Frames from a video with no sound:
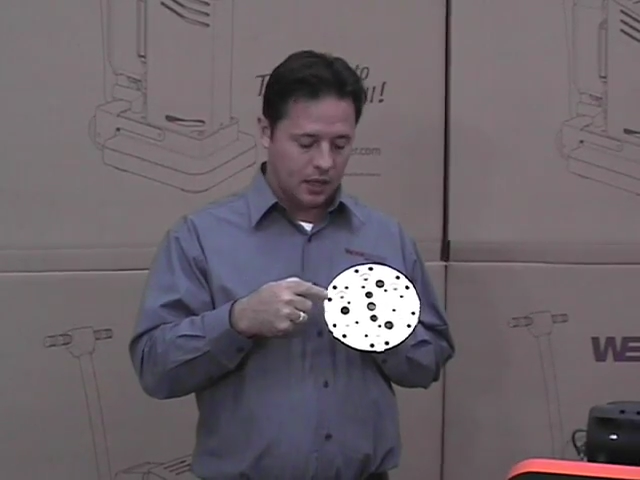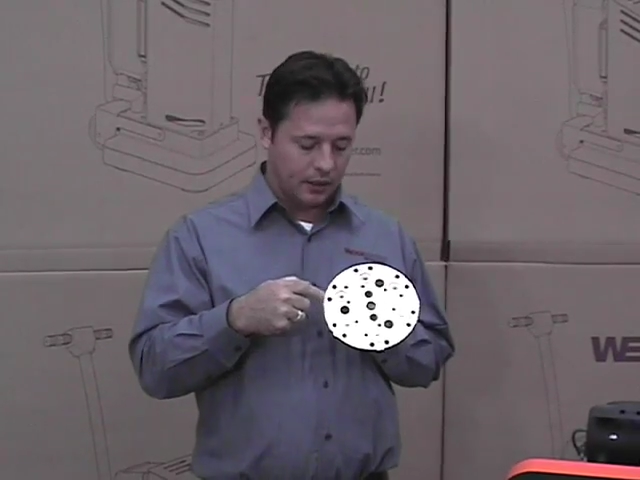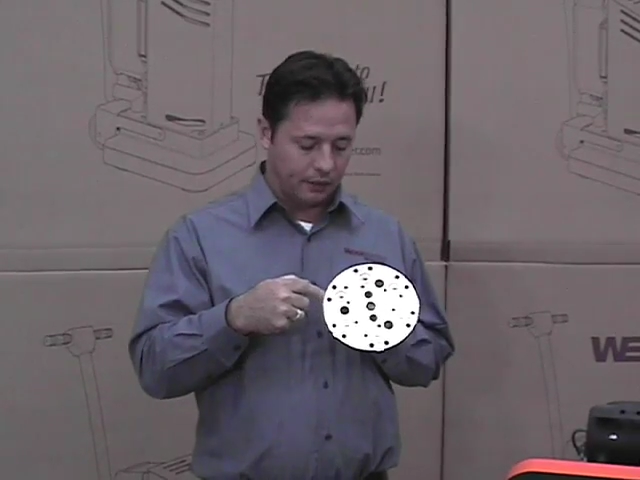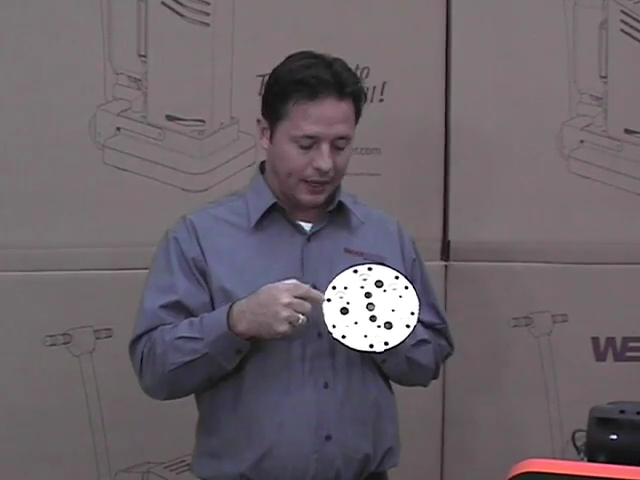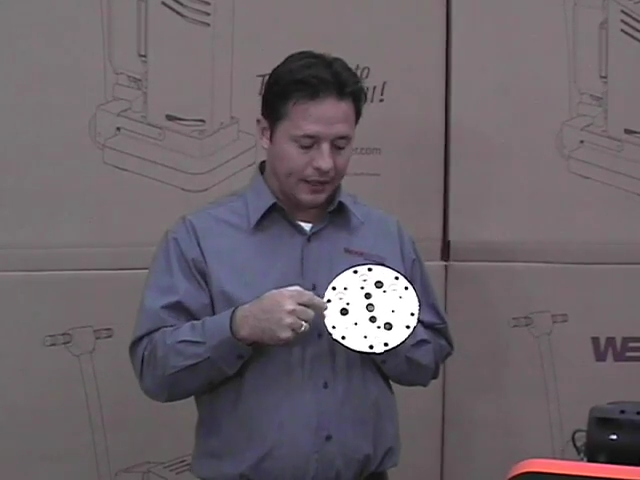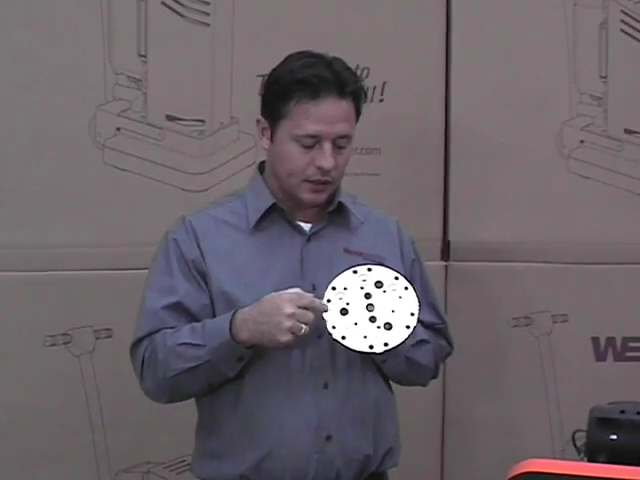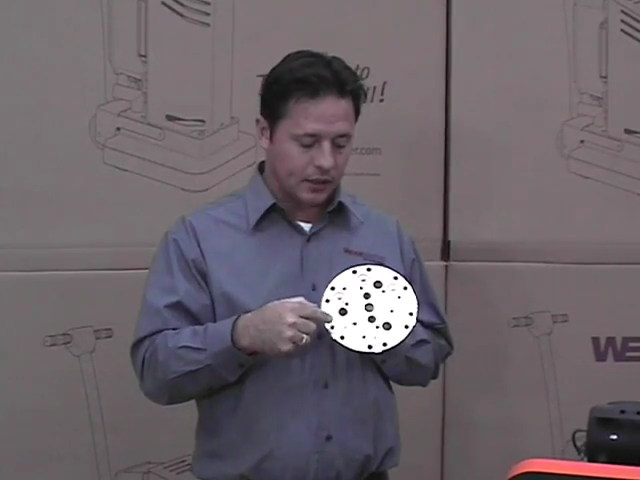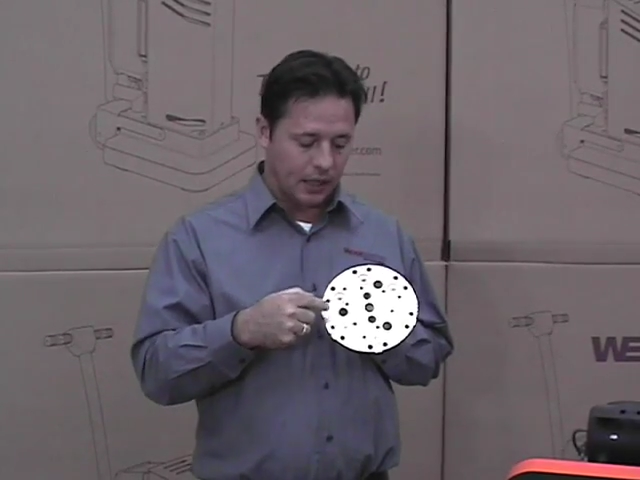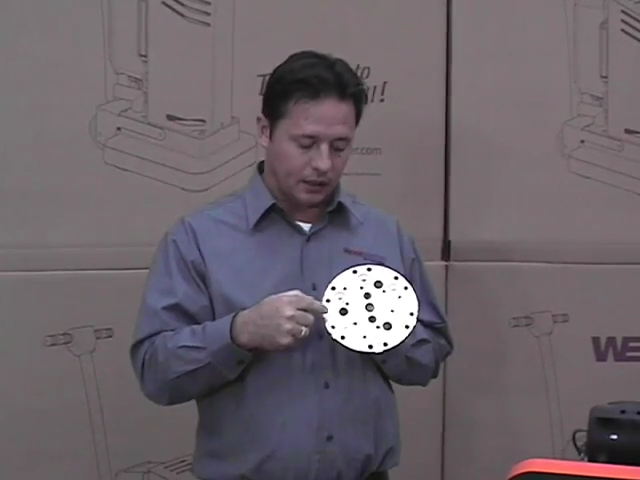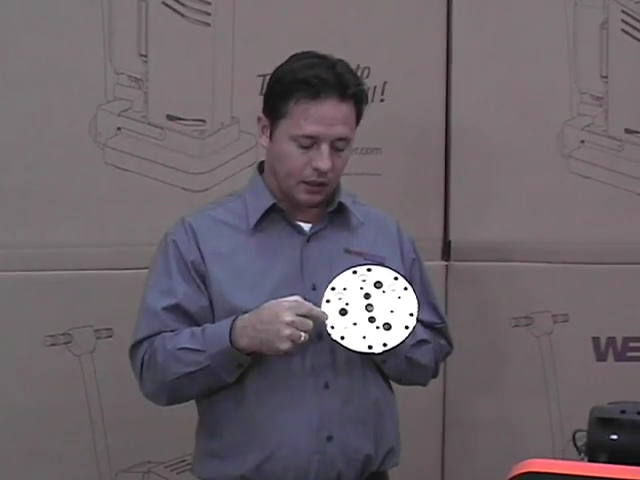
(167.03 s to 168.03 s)
They're
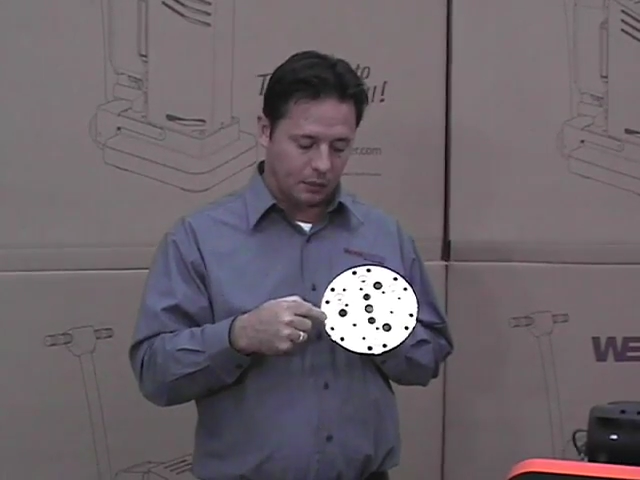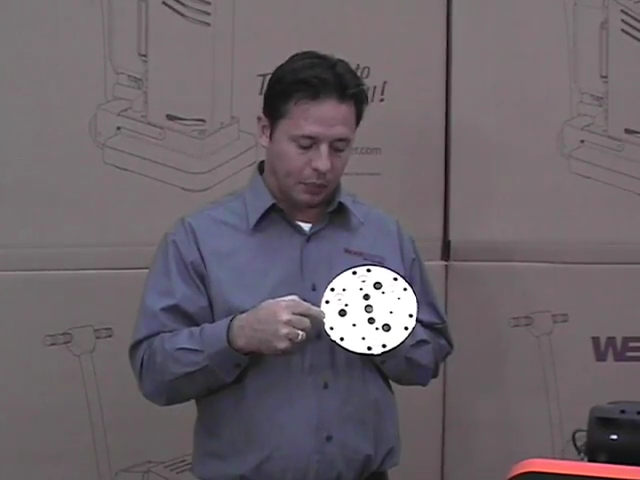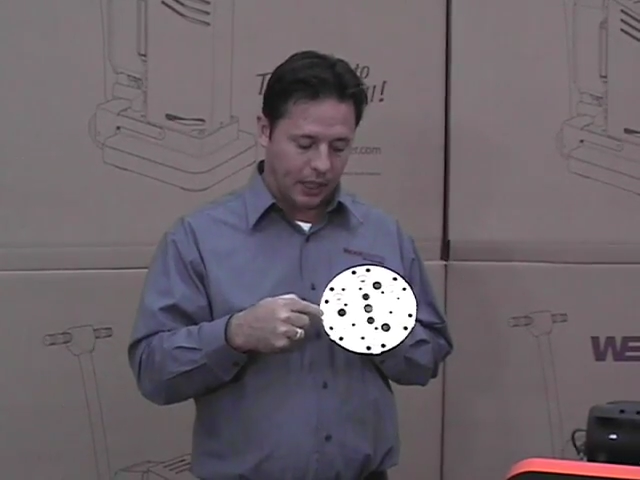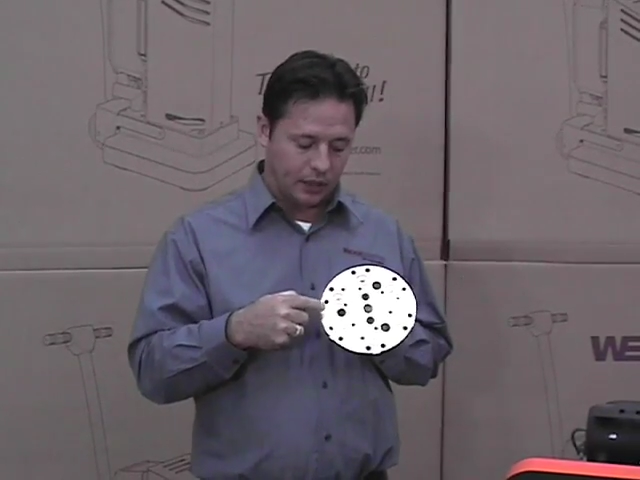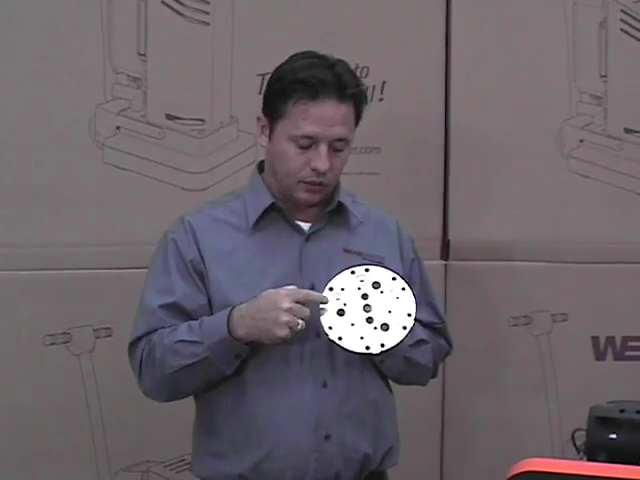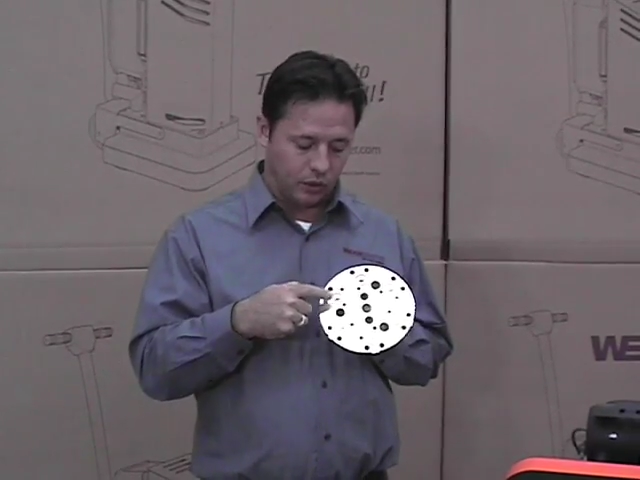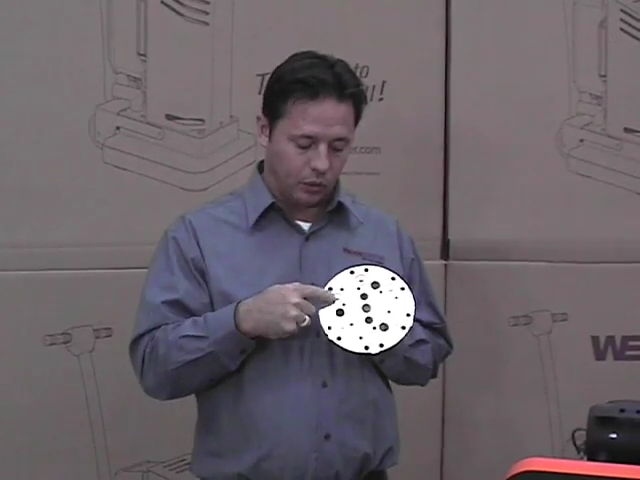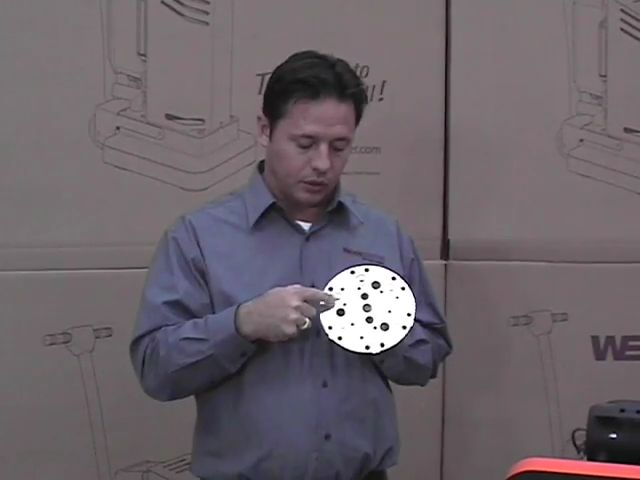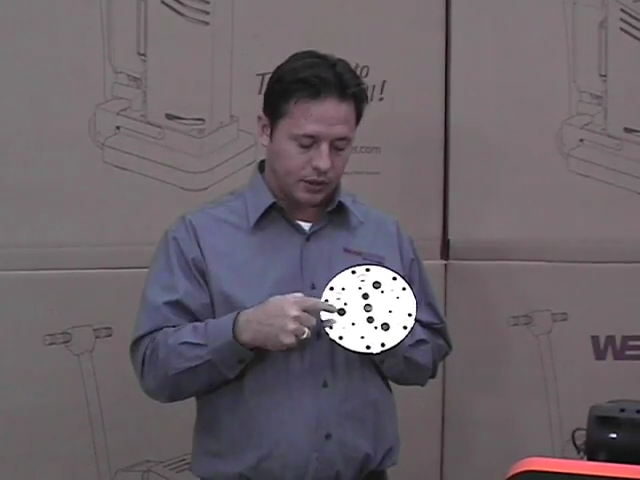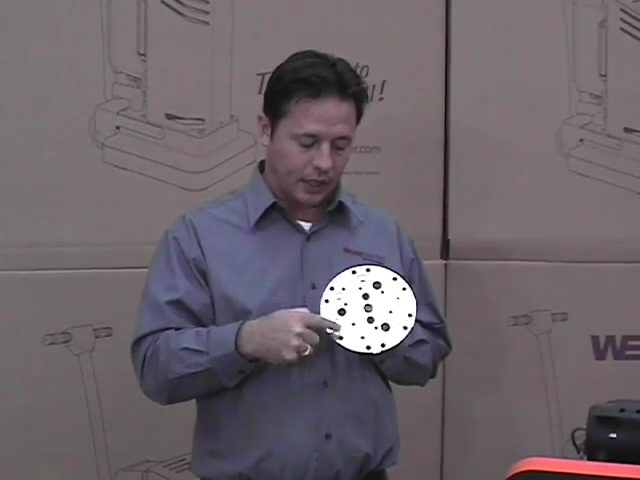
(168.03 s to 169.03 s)
inset into the plate. You'll
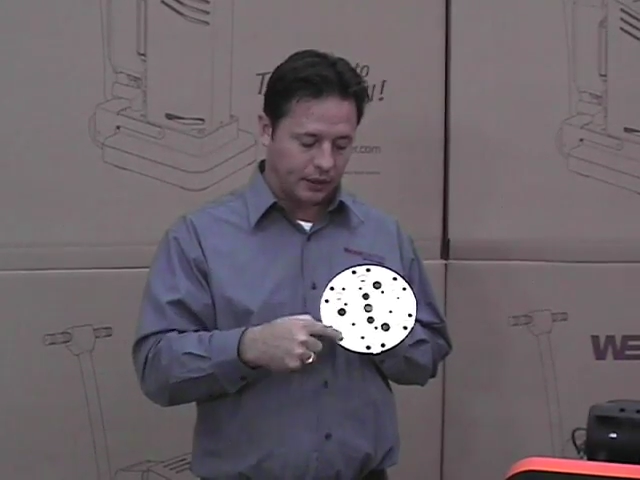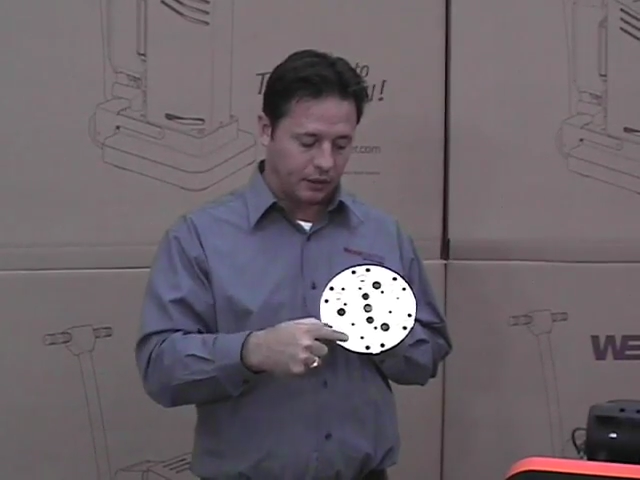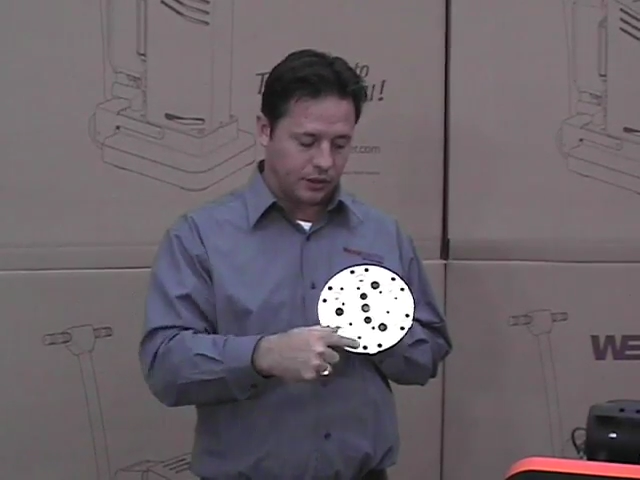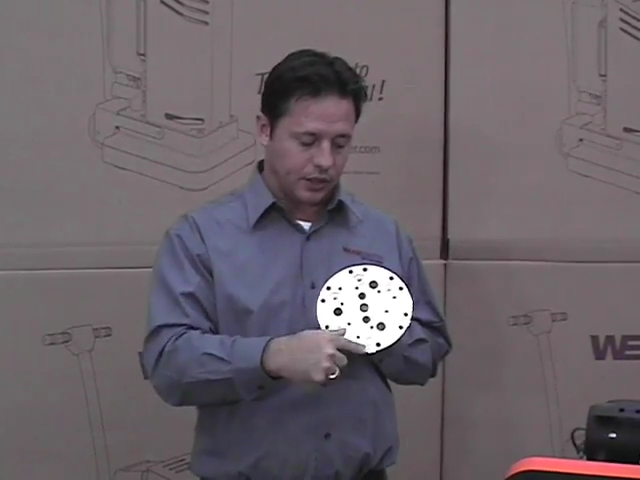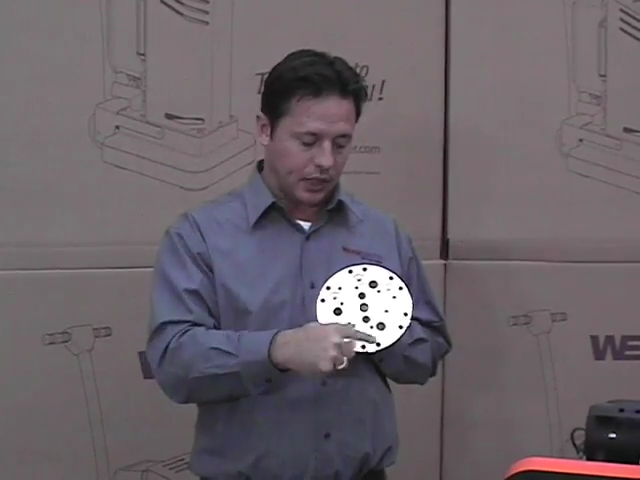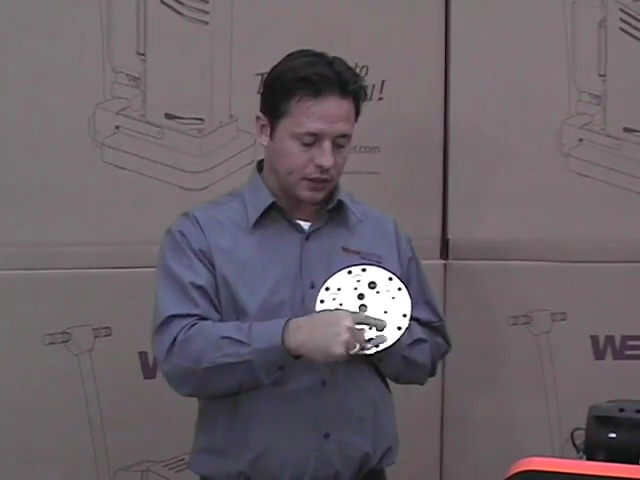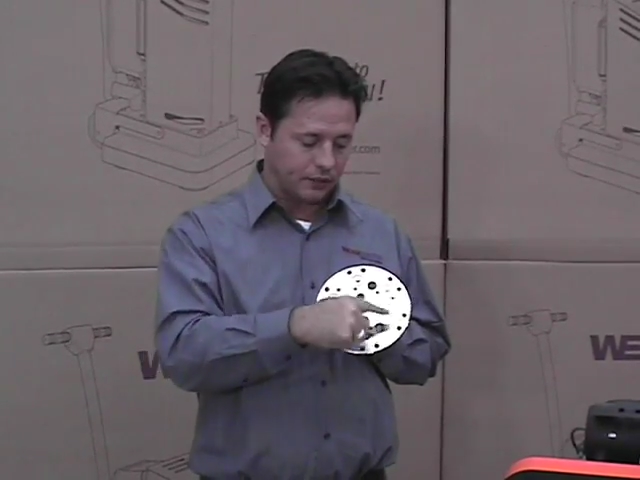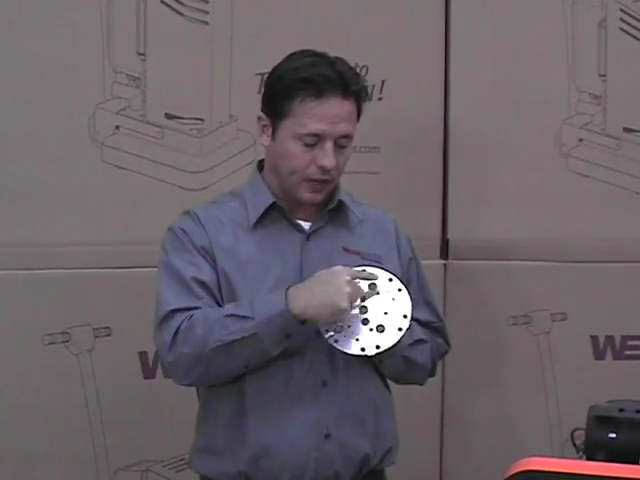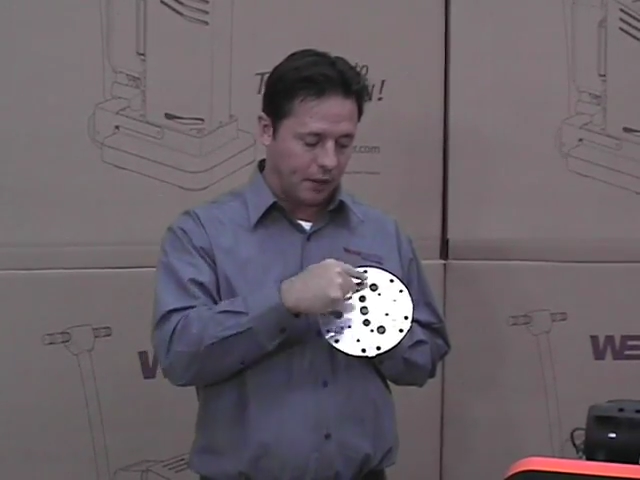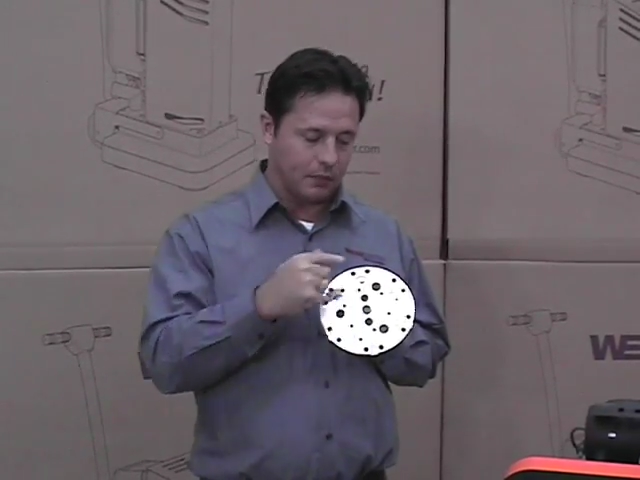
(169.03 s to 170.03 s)
notice that there's 6 of
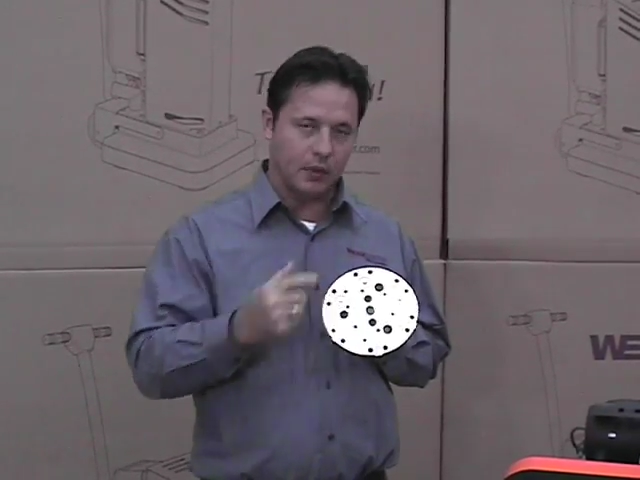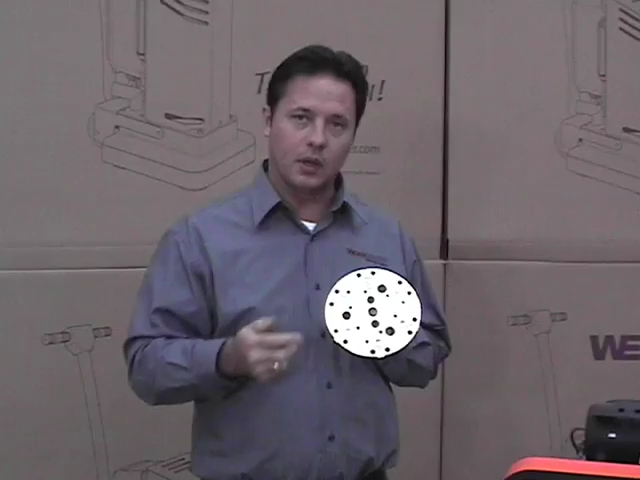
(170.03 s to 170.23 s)
them.